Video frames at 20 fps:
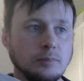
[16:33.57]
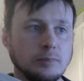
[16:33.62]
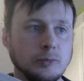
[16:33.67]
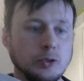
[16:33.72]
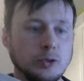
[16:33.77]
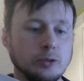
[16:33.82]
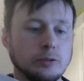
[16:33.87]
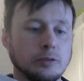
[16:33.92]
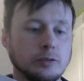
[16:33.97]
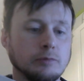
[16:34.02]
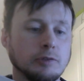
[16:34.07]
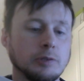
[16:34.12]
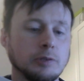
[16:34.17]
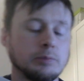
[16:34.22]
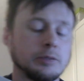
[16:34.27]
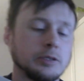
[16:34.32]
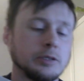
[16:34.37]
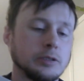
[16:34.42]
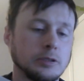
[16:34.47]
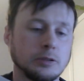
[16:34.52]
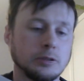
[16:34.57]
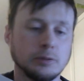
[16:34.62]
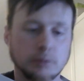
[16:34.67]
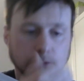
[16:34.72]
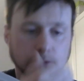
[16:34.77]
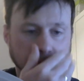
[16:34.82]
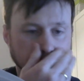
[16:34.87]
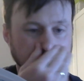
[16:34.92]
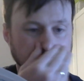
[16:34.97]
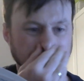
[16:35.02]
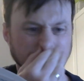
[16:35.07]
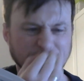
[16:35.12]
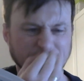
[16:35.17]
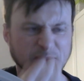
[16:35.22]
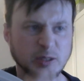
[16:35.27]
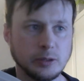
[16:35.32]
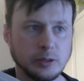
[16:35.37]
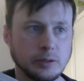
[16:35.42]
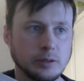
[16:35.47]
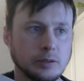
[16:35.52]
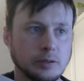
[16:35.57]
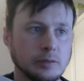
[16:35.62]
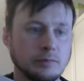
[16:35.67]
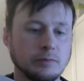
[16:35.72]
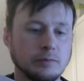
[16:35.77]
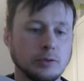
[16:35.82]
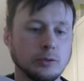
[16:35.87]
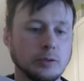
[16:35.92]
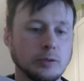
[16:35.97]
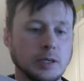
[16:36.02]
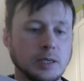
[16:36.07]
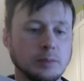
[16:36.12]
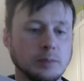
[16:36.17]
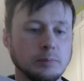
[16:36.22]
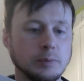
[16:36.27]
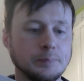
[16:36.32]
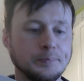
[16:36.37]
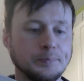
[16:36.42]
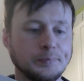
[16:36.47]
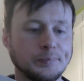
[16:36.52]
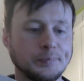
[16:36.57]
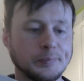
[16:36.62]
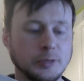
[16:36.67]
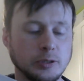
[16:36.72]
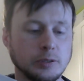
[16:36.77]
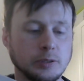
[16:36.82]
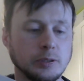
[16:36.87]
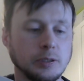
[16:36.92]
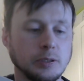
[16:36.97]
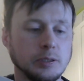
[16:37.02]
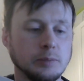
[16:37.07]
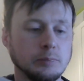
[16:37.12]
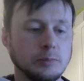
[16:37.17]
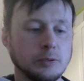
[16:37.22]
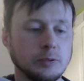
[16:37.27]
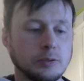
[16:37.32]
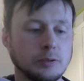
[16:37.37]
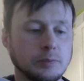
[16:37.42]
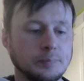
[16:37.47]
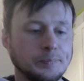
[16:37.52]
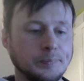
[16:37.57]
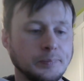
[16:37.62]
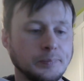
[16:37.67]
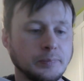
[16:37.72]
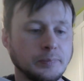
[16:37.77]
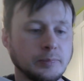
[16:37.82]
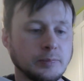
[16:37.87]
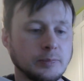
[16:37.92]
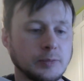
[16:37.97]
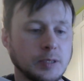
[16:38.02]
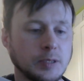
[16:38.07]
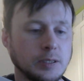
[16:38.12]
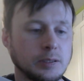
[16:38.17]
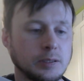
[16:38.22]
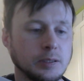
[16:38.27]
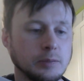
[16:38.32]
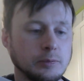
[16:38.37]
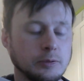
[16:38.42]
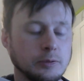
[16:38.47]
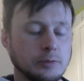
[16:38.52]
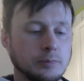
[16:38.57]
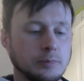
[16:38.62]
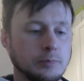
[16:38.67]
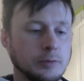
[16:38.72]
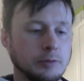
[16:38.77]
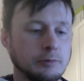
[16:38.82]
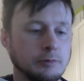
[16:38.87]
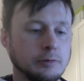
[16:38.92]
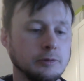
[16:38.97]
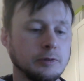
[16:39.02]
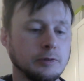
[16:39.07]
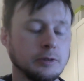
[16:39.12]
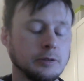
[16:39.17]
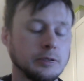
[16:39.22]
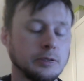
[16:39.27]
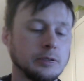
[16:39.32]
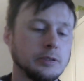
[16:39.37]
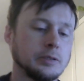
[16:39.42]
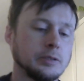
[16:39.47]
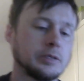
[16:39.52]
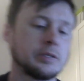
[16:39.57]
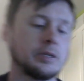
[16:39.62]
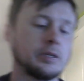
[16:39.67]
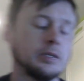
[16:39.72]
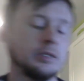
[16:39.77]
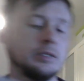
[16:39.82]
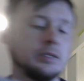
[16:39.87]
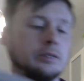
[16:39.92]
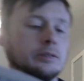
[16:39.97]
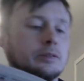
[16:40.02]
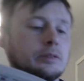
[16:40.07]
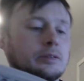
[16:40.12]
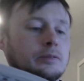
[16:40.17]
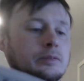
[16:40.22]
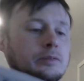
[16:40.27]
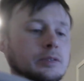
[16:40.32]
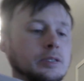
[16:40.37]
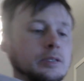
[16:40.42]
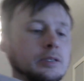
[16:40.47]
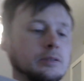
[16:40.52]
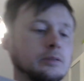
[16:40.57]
Use of repetitions and consistent vocab at times, except when referring to the sizes of things.